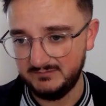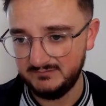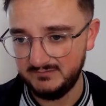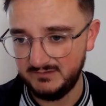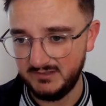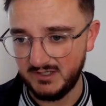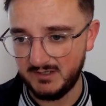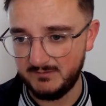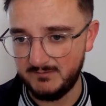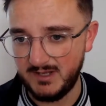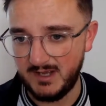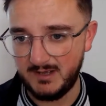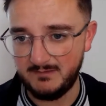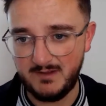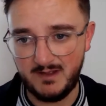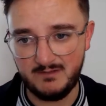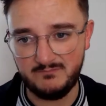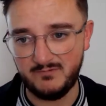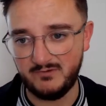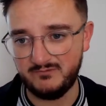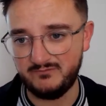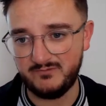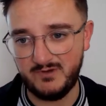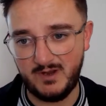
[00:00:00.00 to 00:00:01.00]
You know what I
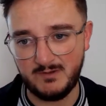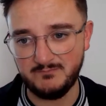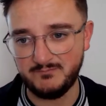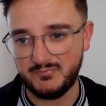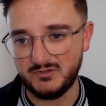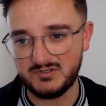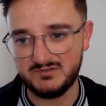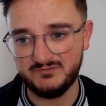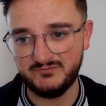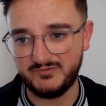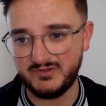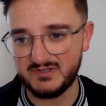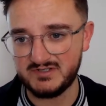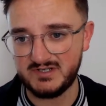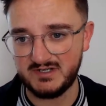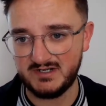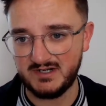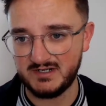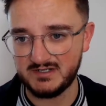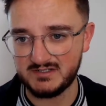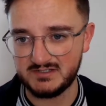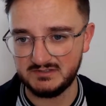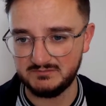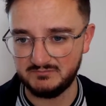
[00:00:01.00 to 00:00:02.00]
mean? I'm buzzing for this
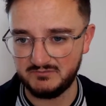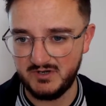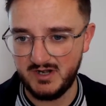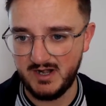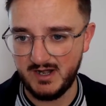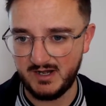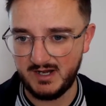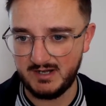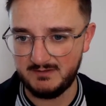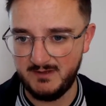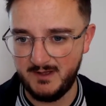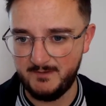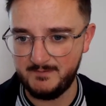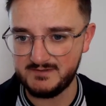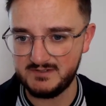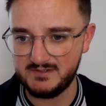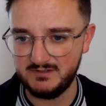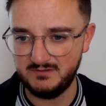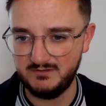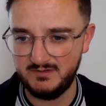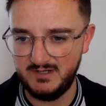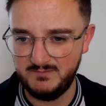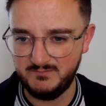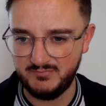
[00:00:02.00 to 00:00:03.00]
international break. I'm
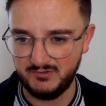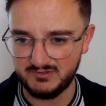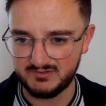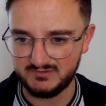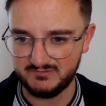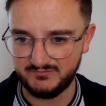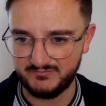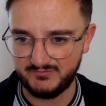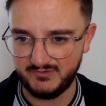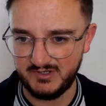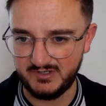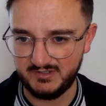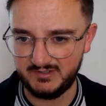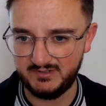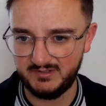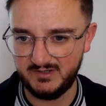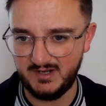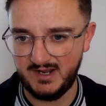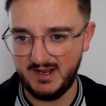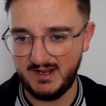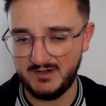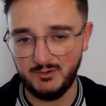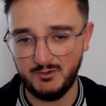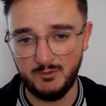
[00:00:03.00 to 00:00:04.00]
absolutely buzzing for it.
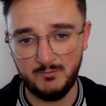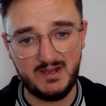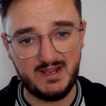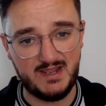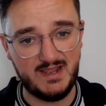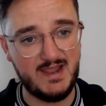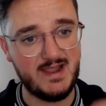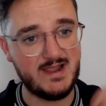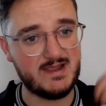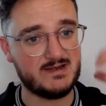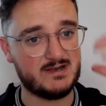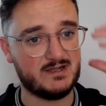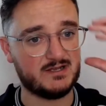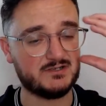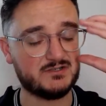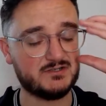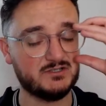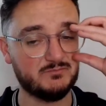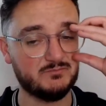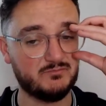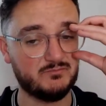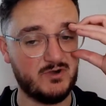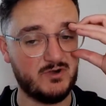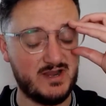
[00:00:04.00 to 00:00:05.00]
I normally hate international
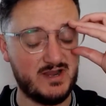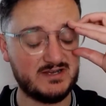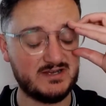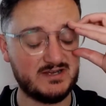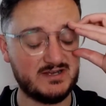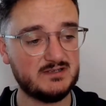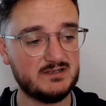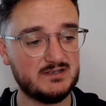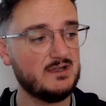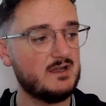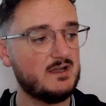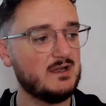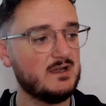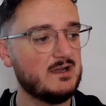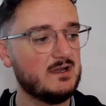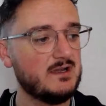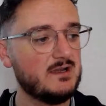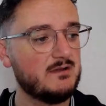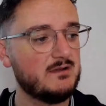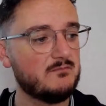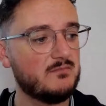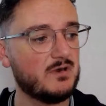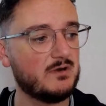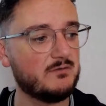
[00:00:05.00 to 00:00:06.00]
breaks,
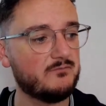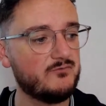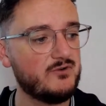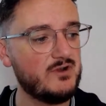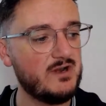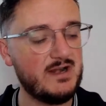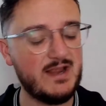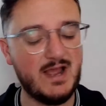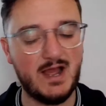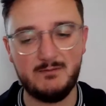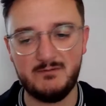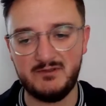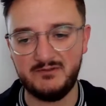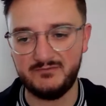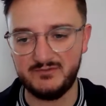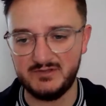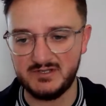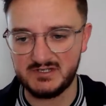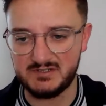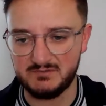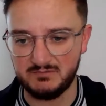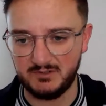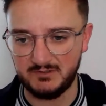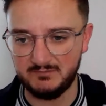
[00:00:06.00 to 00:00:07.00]
but I'm really happy for
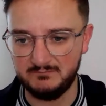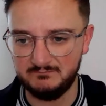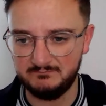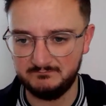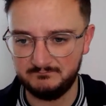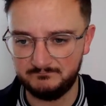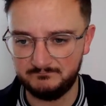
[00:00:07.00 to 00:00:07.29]
this one.